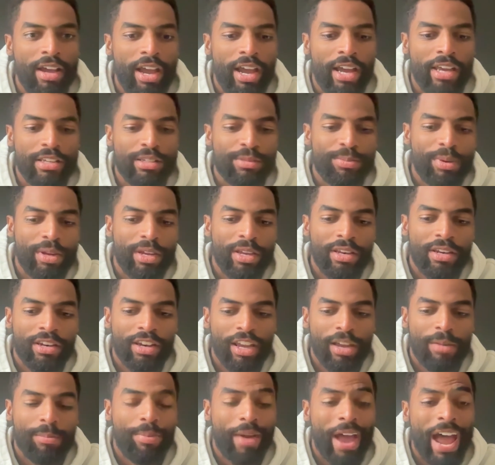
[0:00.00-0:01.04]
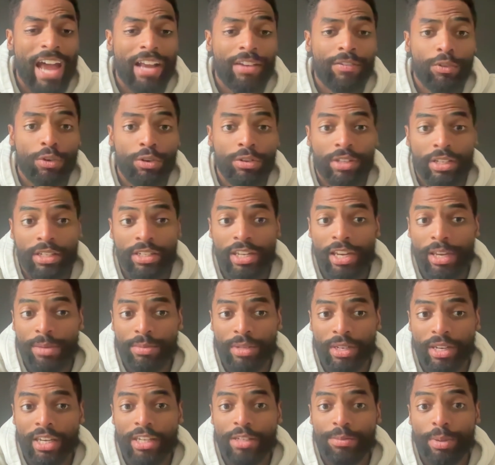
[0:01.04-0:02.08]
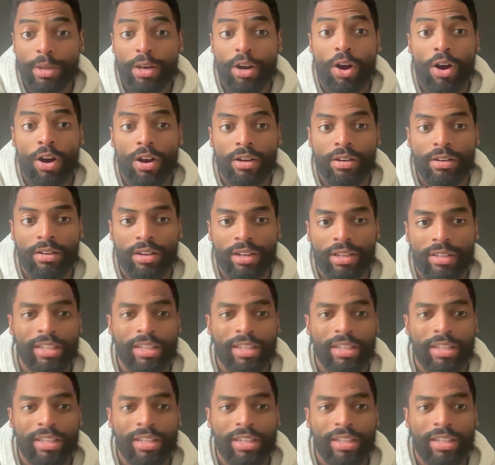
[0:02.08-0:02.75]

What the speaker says: has been impactful on the teams that he's been on.